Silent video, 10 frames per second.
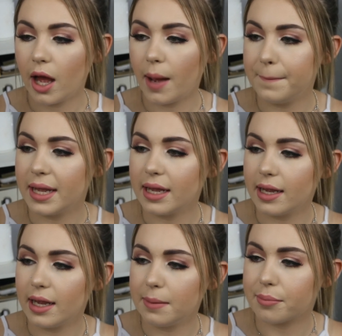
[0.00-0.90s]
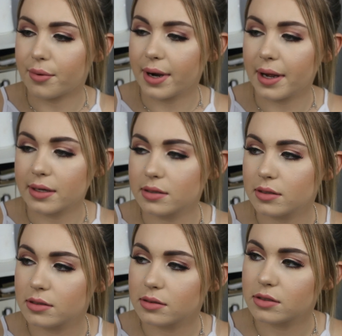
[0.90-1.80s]
a pinky brown
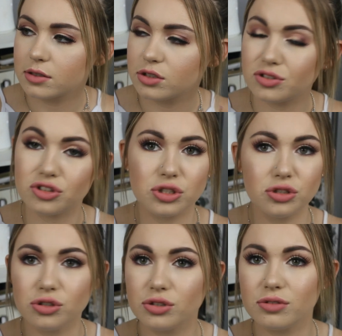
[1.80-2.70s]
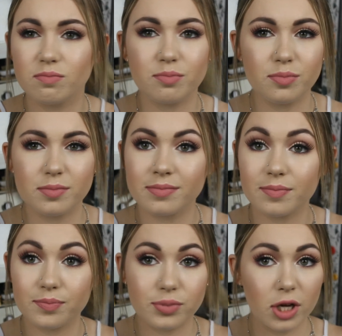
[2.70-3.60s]
nude
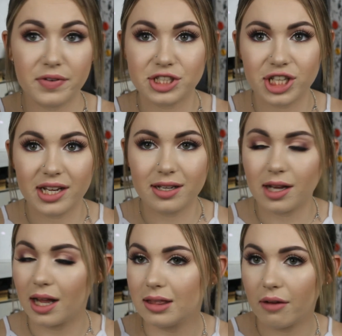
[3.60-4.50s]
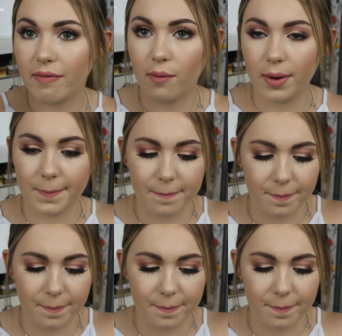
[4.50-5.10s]
perfect shade. I love that one.